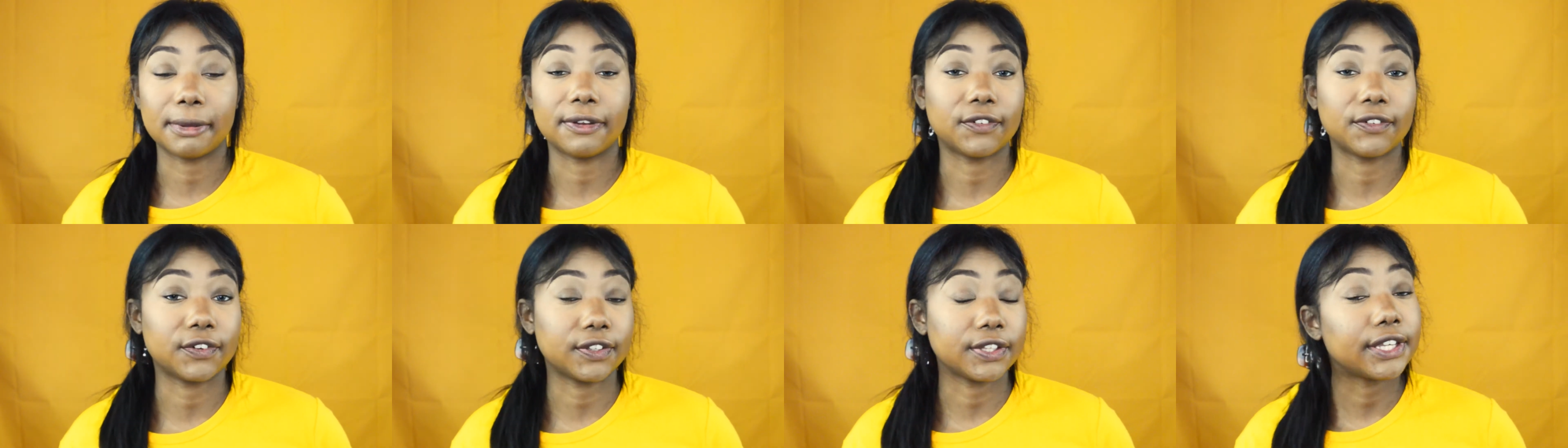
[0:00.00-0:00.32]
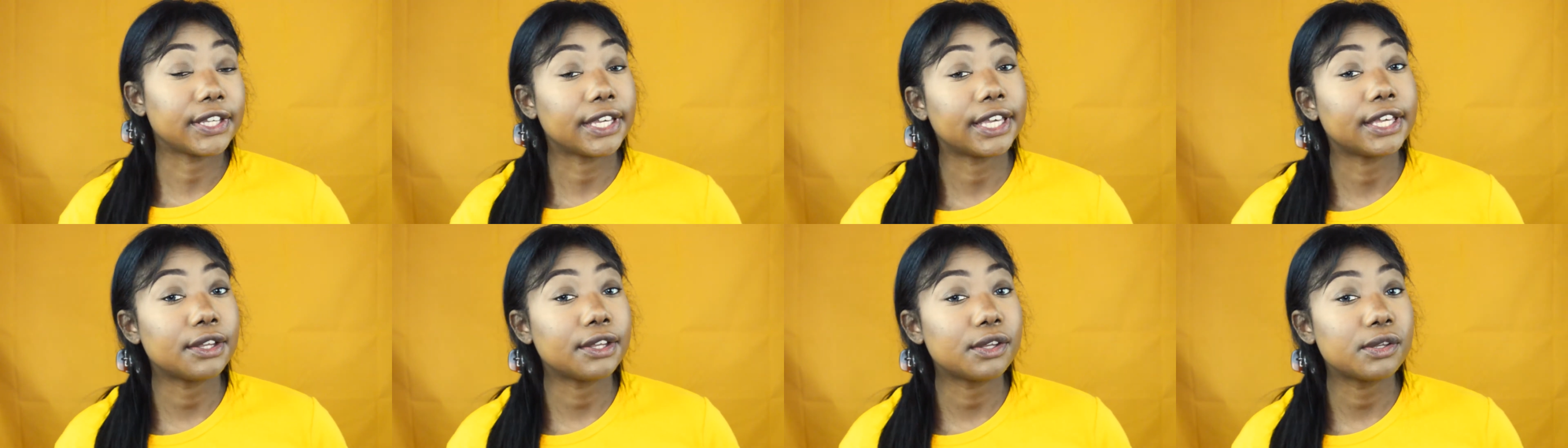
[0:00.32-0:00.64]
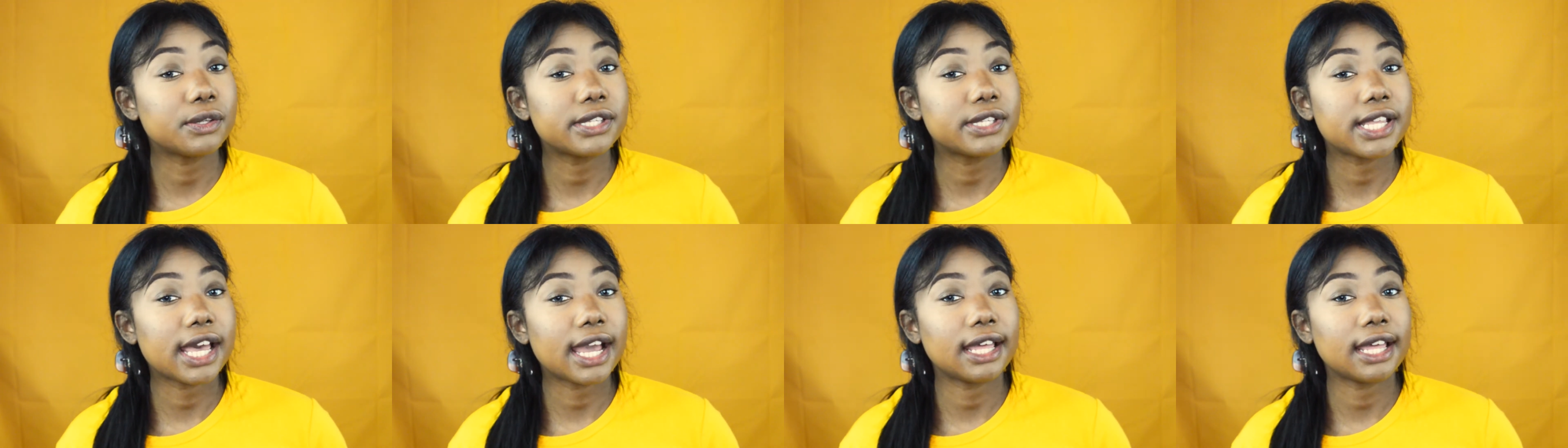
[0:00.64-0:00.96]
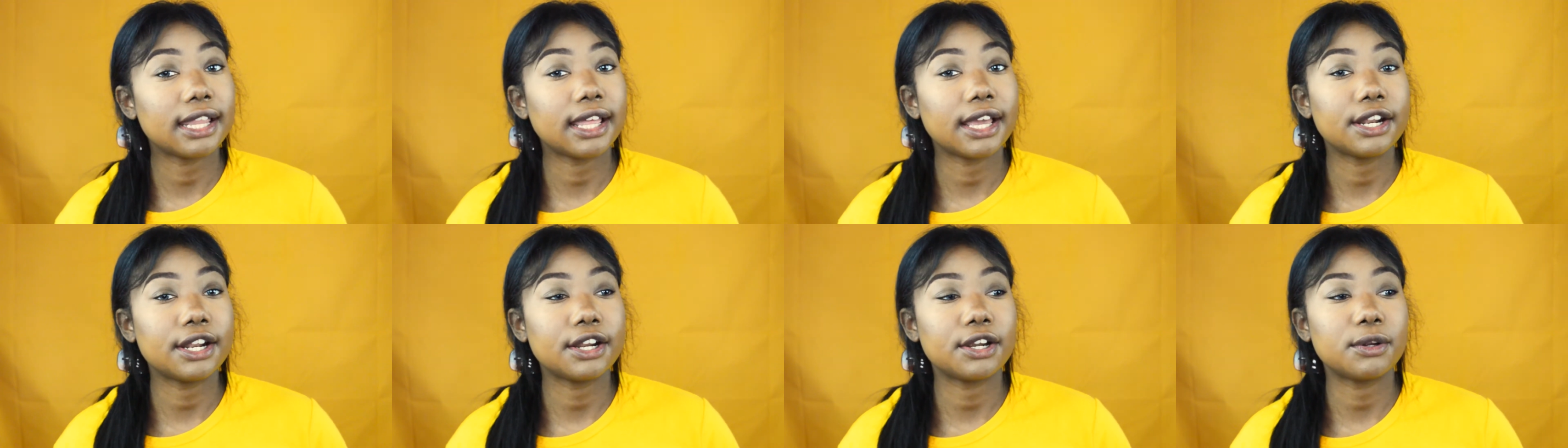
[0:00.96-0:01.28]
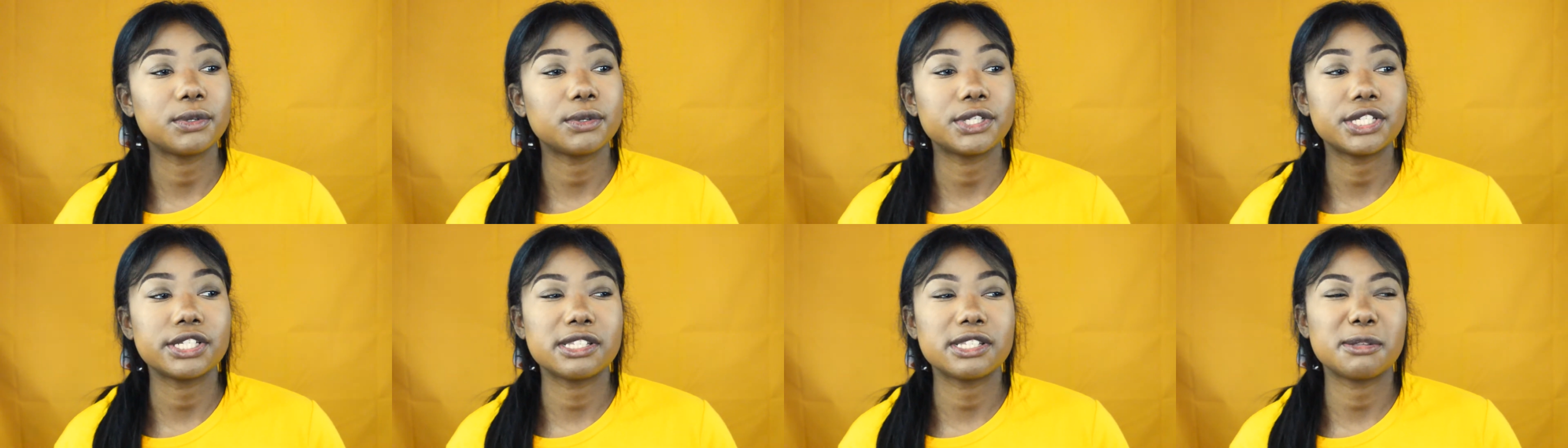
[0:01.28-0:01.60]
Beverly Hills
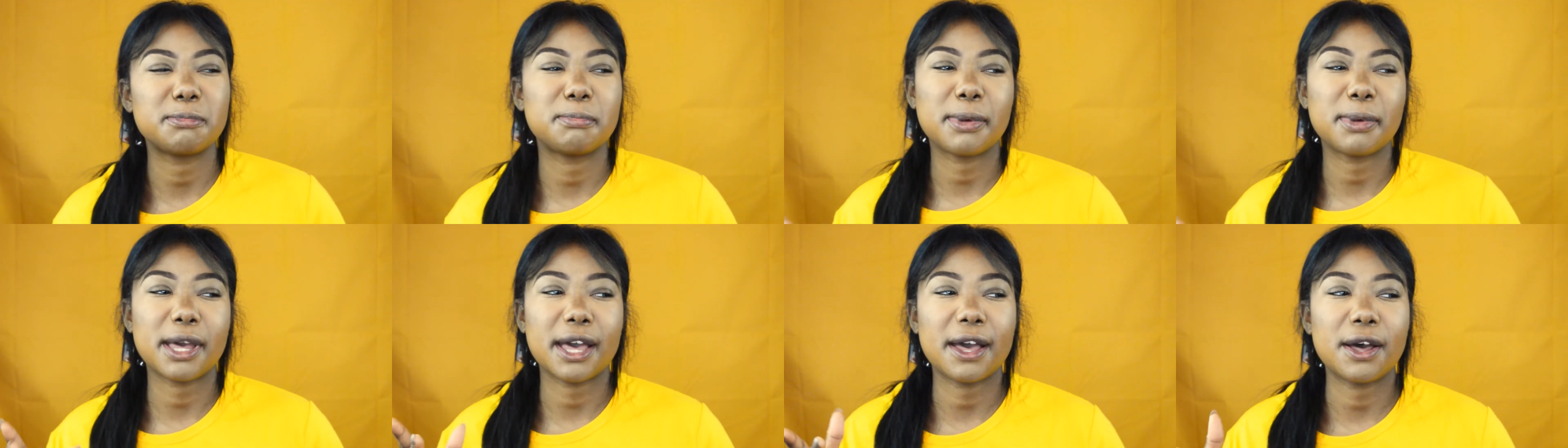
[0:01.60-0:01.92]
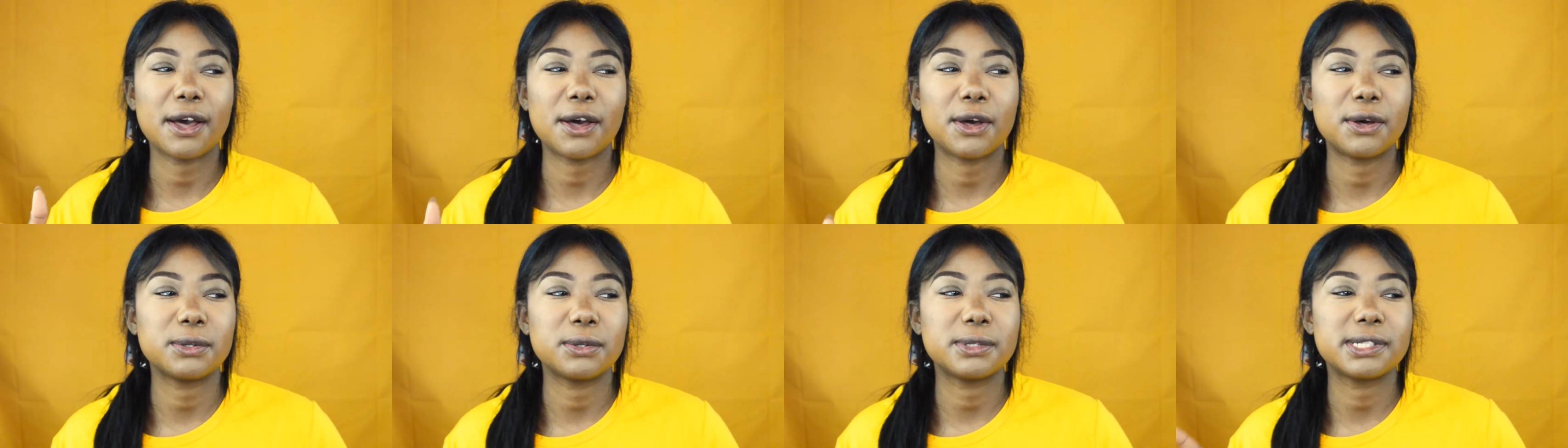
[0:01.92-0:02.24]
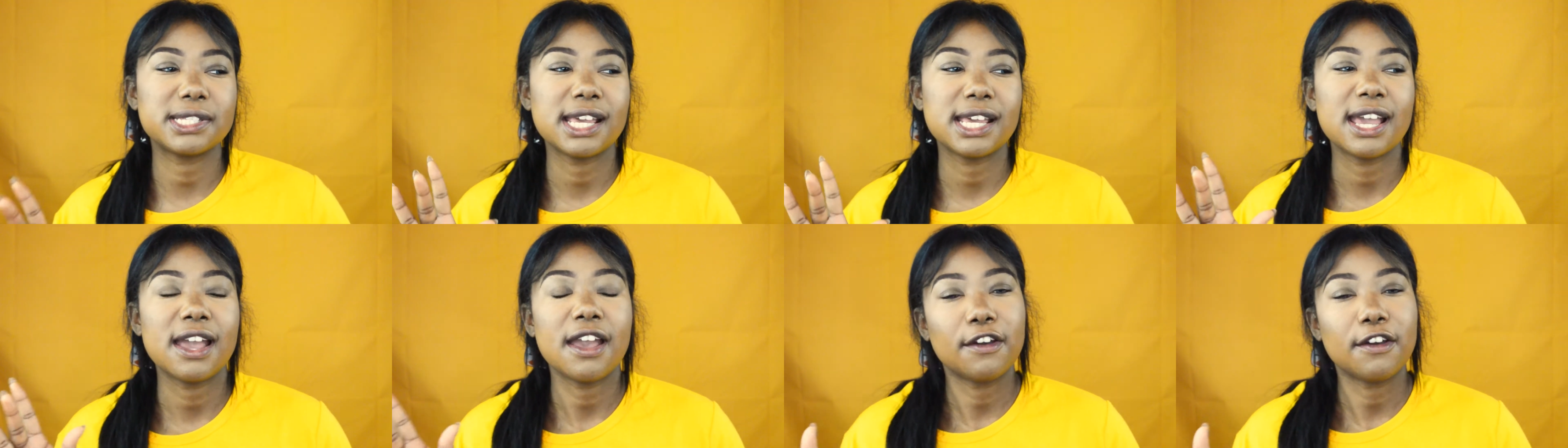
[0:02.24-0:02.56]
highlighter, which is about